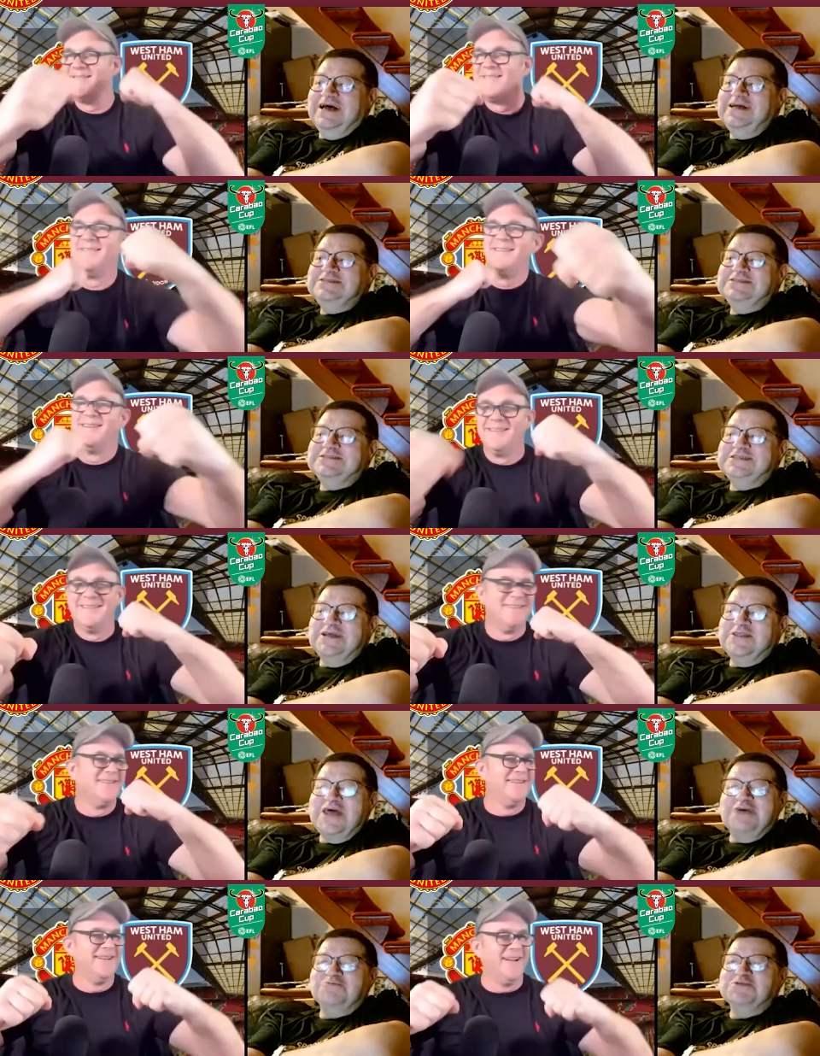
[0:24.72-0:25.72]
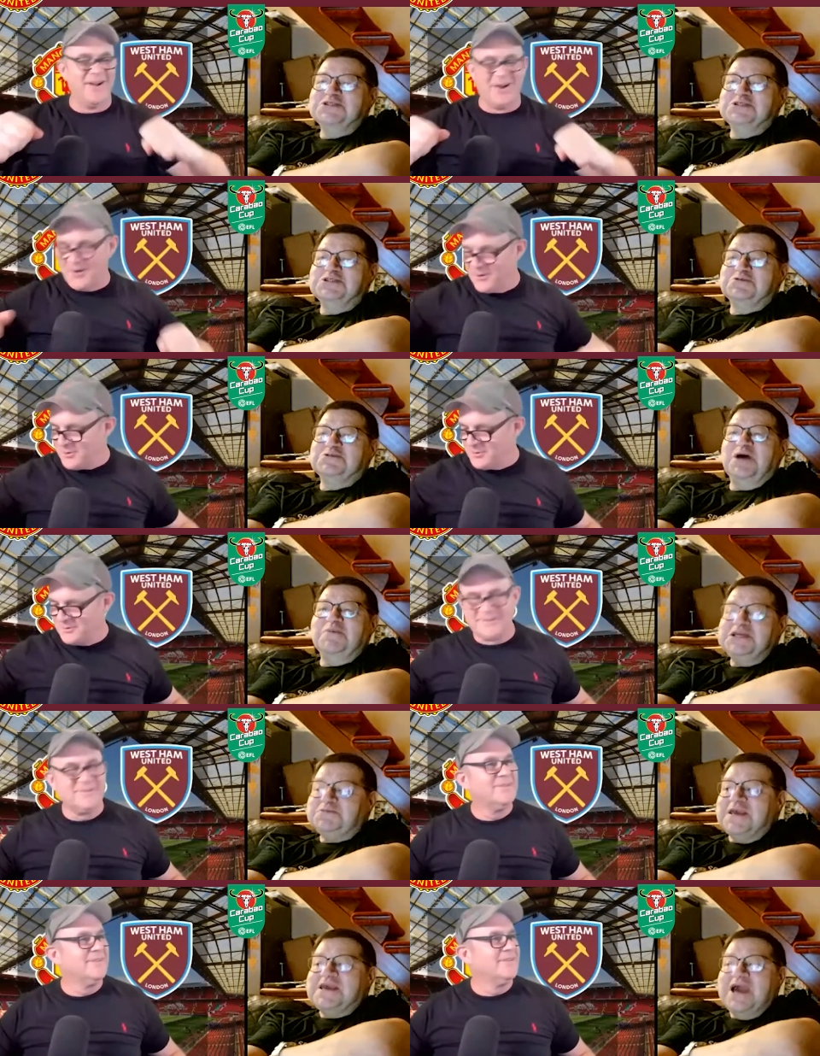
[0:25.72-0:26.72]
Speaker 1: and uh, that was. Oh. I mean, it's
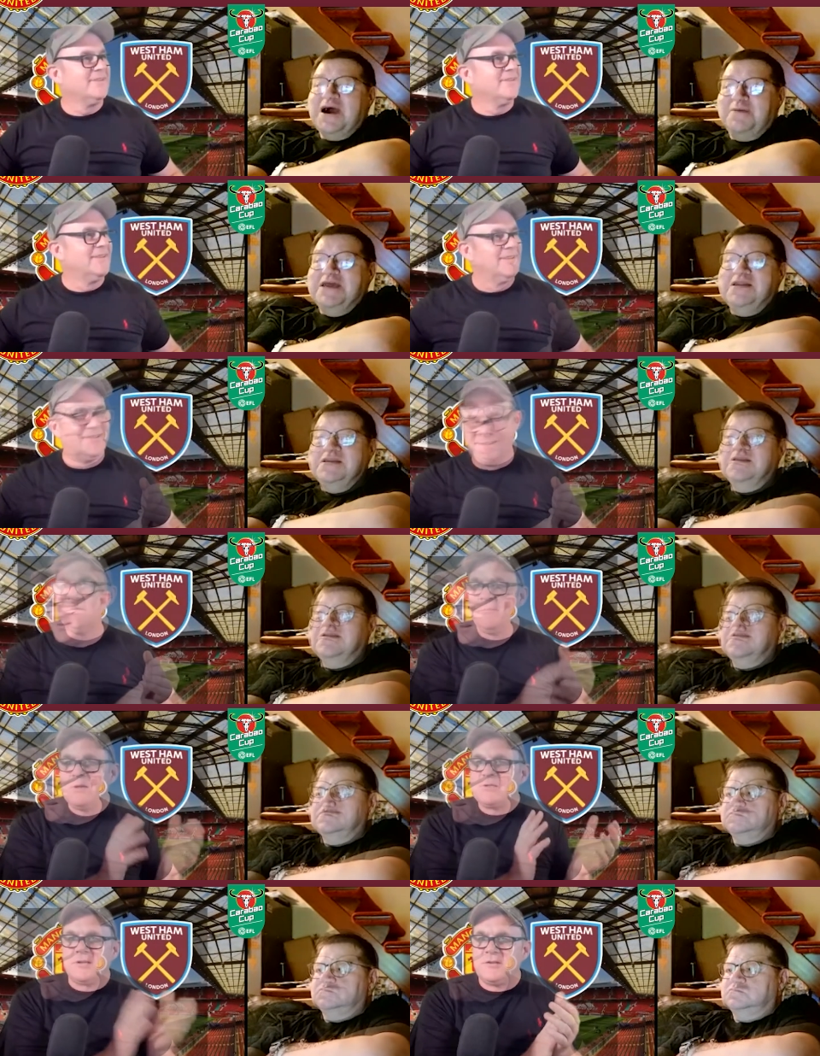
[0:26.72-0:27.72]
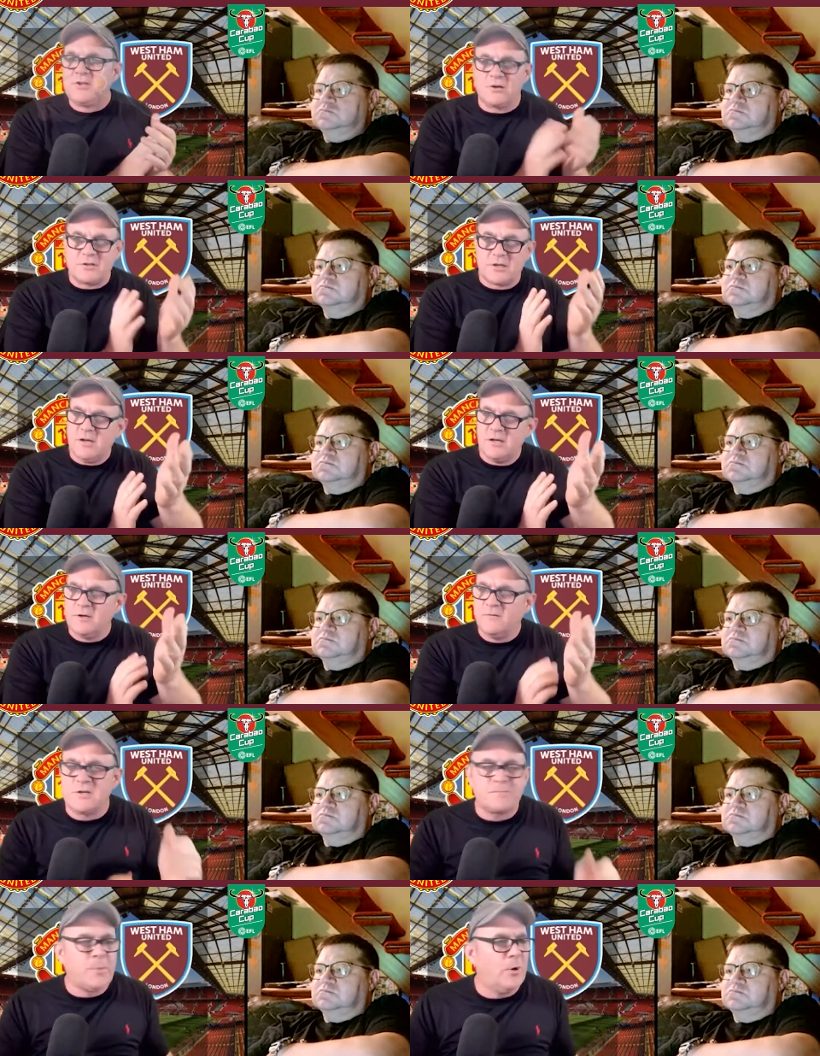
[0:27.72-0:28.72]
been coming most of the shots, as you've
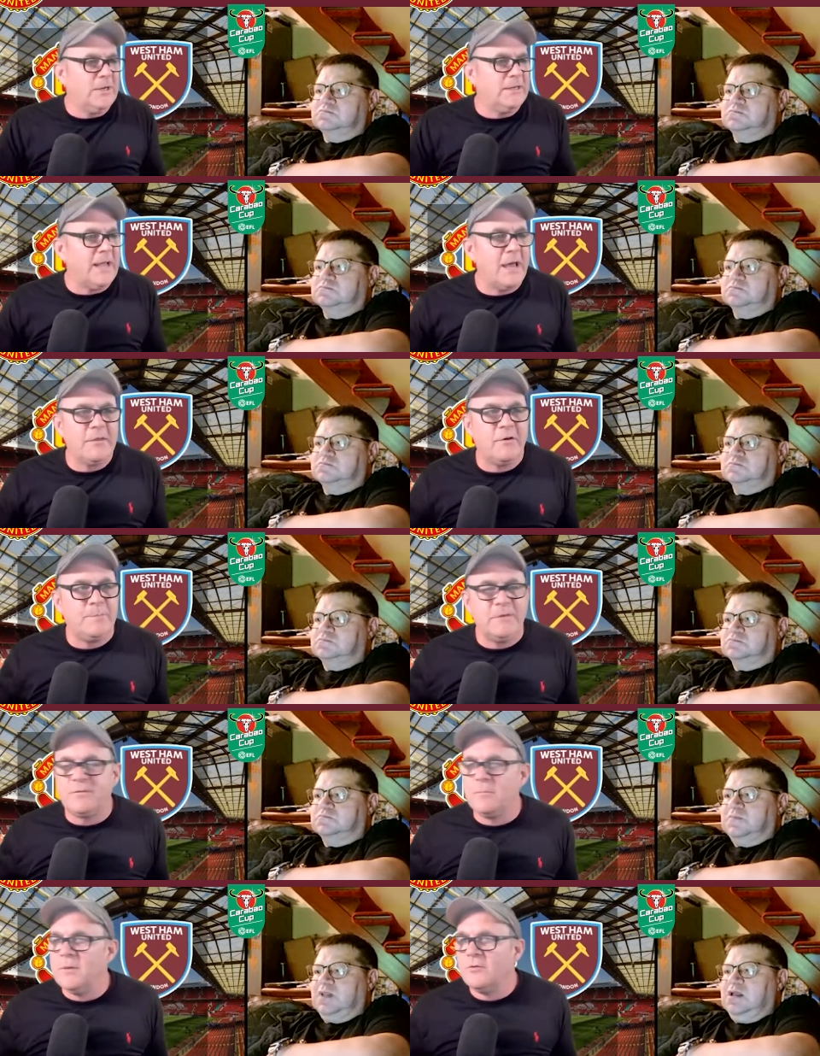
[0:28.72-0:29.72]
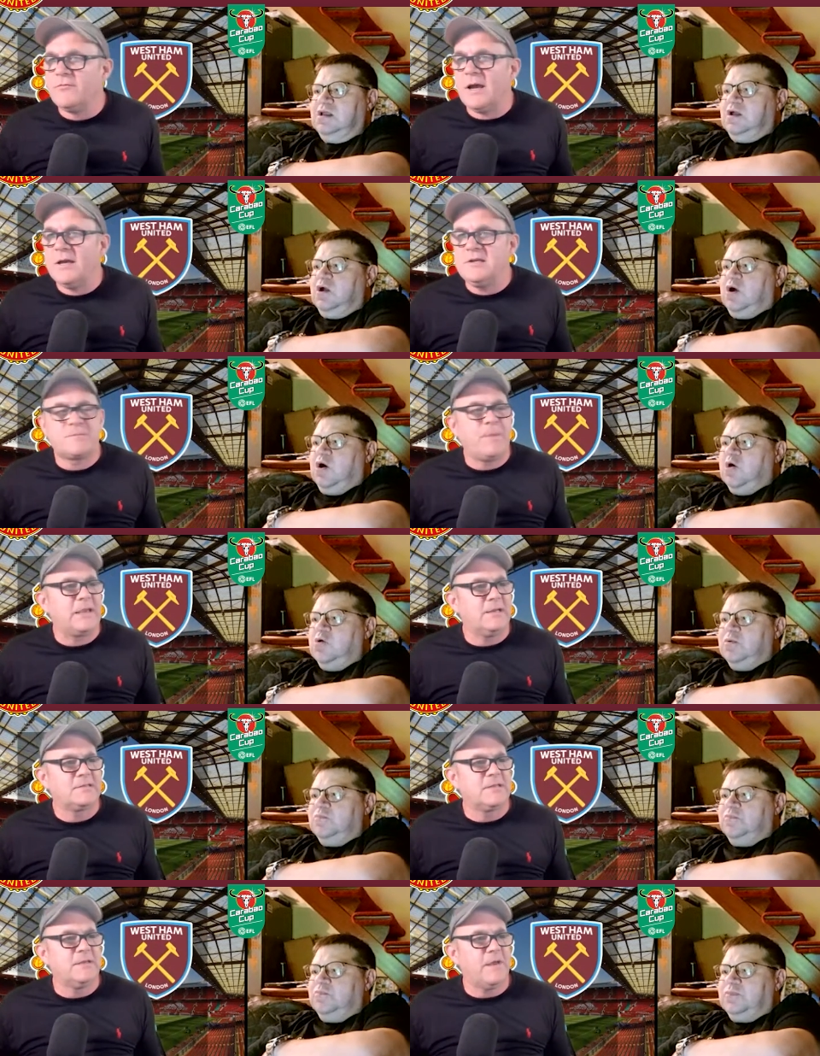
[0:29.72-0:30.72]
just pointed out, there have been from long range oh,
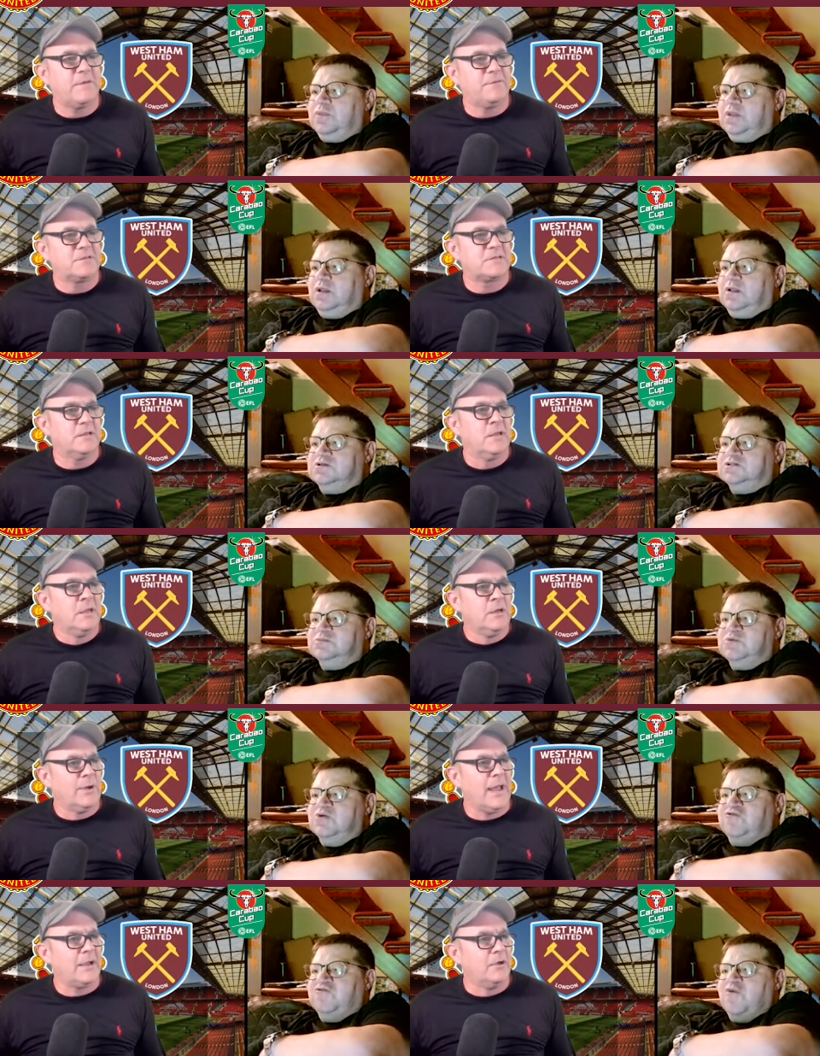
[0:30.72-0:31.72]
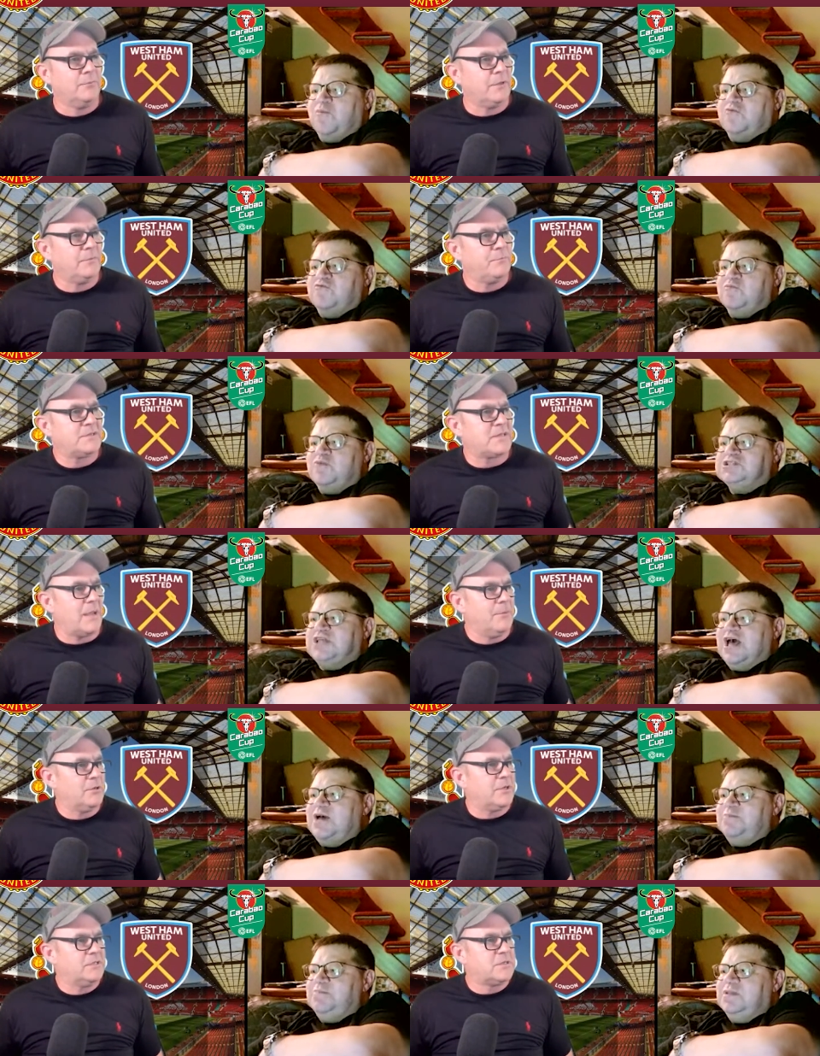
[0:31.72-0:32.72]
speculative efforts that, well, hang on, we're West
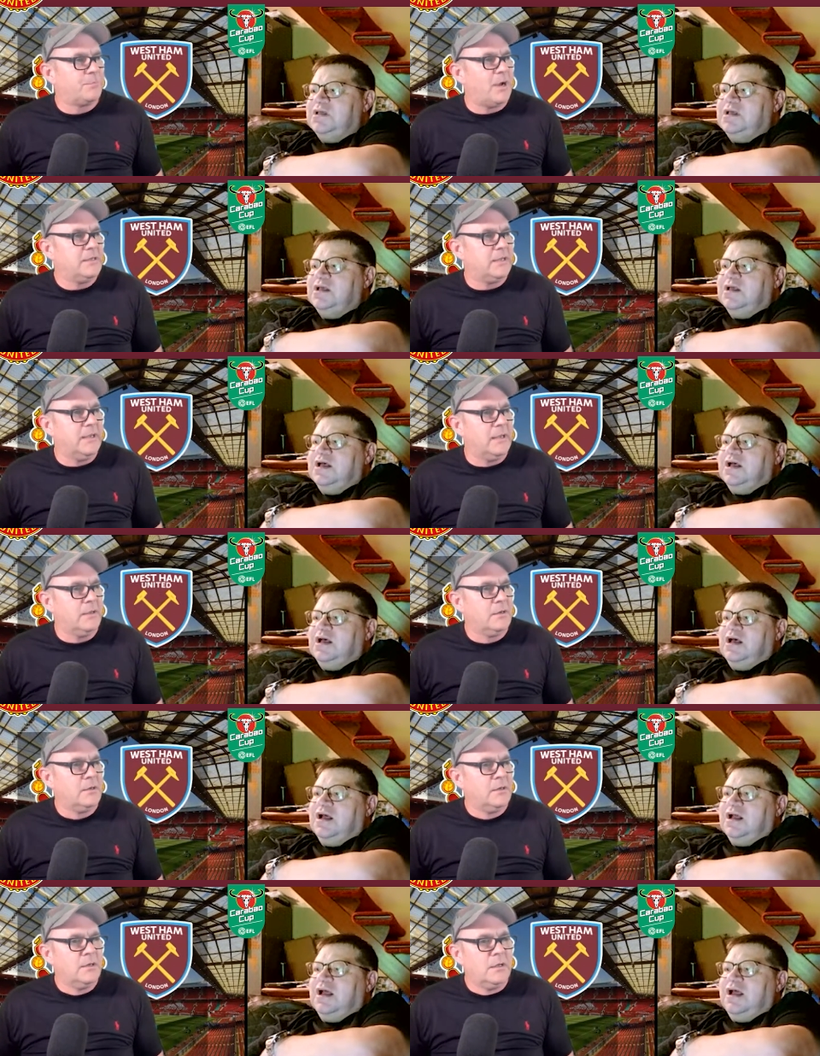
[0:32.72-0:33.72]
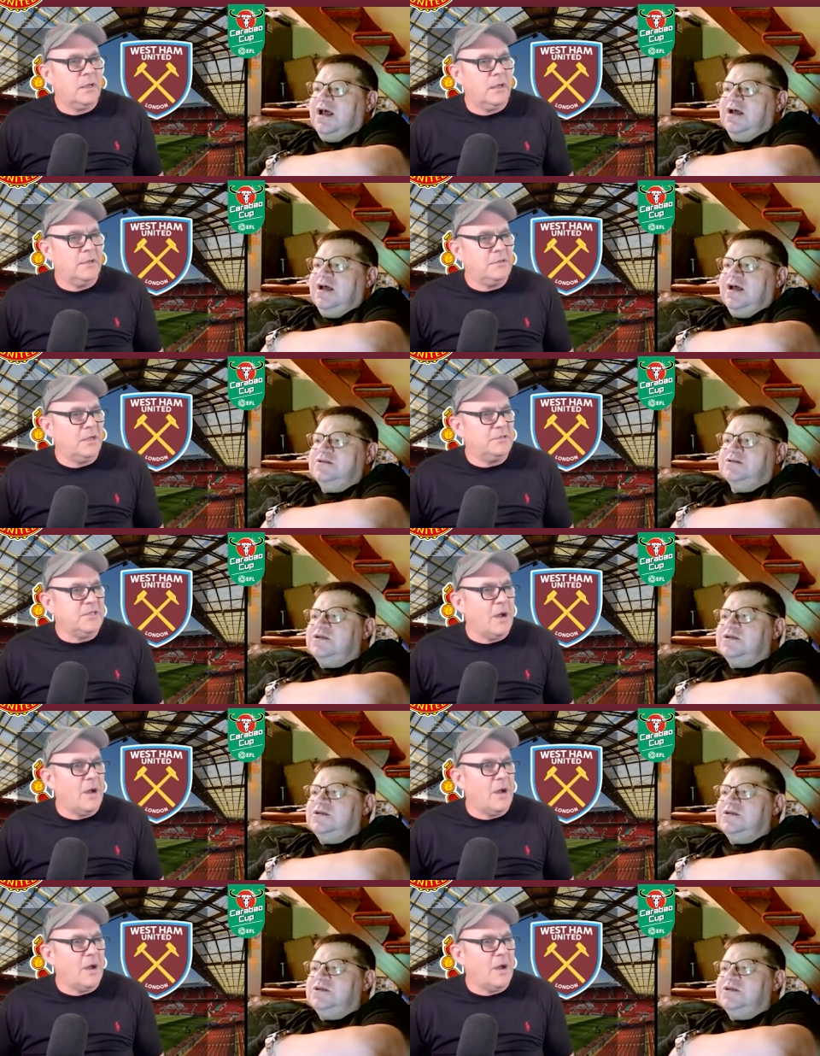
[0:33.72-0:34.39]
Ham looking to break here. and uh,